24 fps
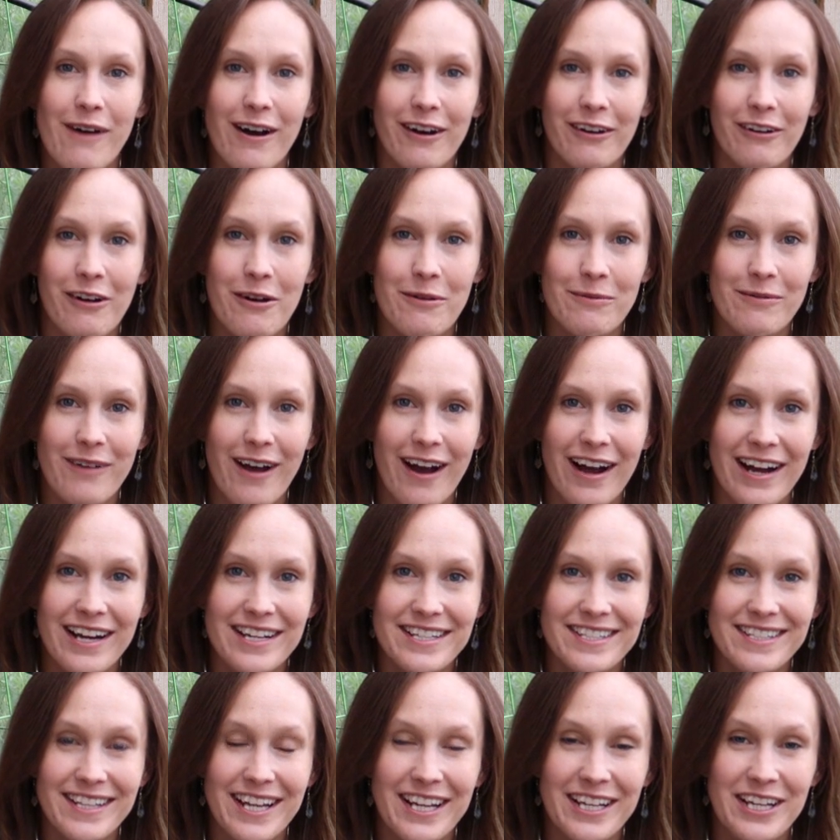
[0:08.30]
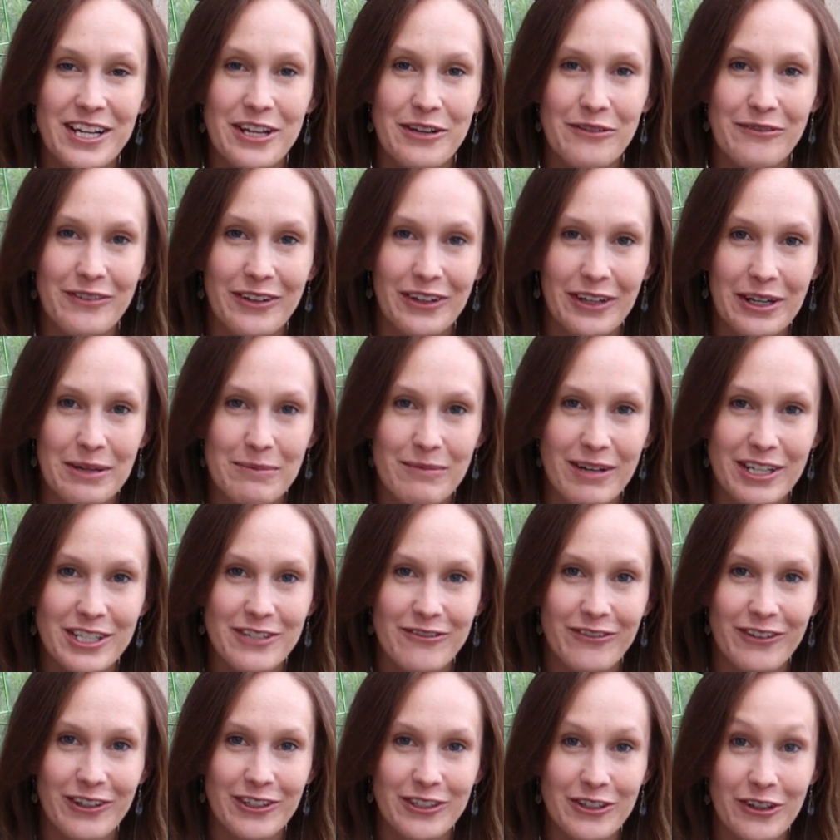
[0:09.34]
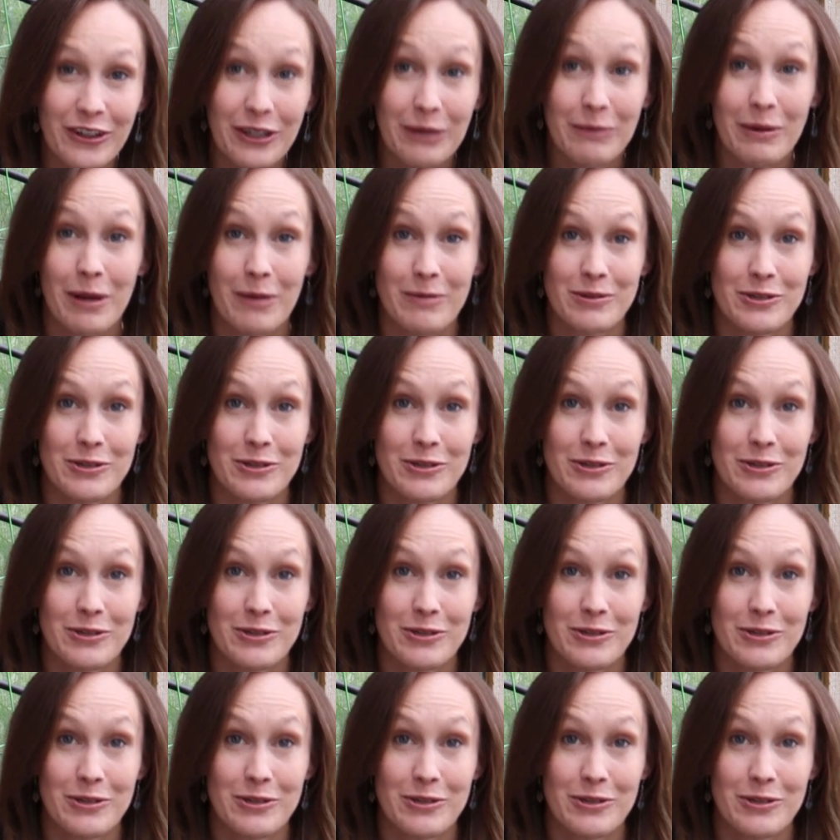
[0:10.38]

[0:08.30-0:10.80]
welcome, guys. Thank you very much for joining me.